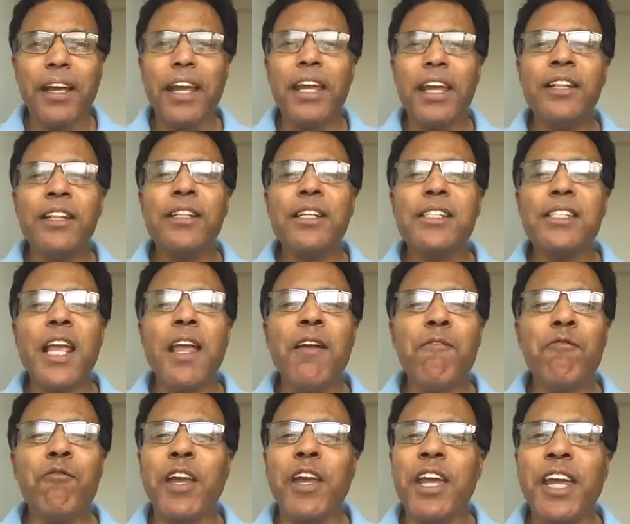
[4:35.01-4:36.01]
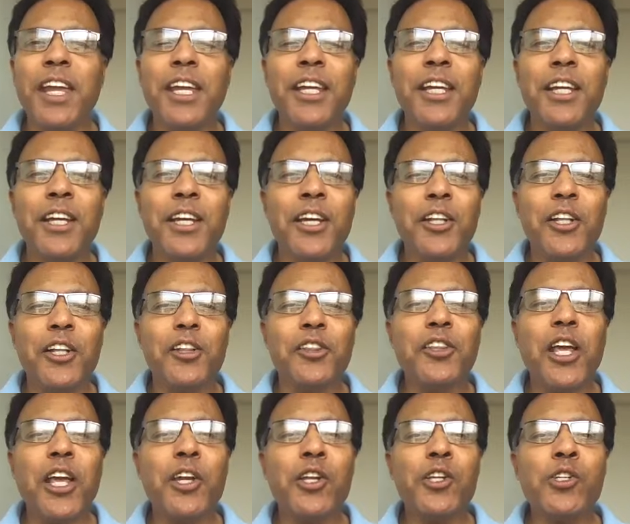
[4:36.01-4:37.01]
in the same way,
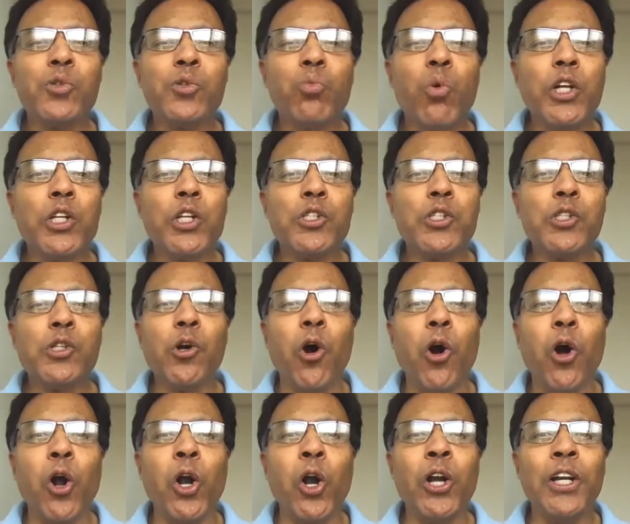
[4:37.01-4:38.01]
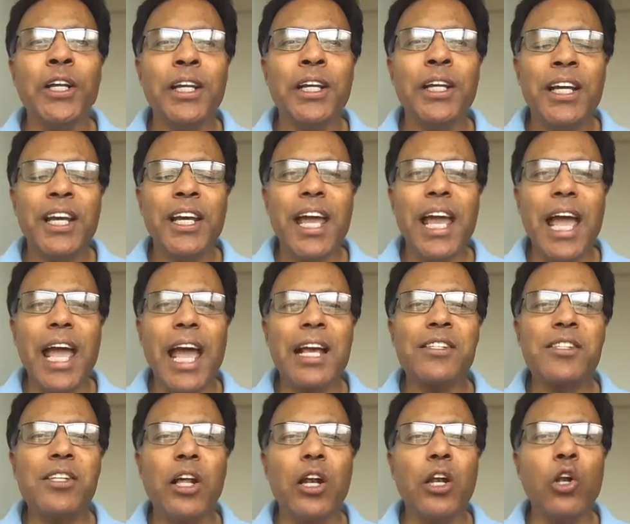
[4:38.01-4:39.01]
there is what is called
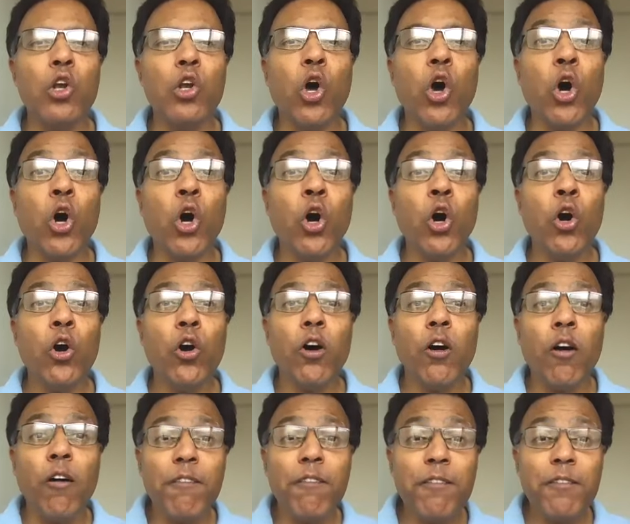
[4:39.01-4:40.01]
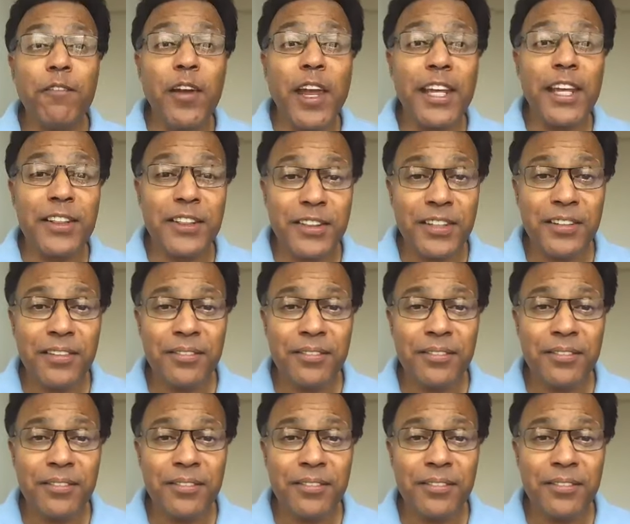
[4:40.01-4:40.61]
as a law of faith.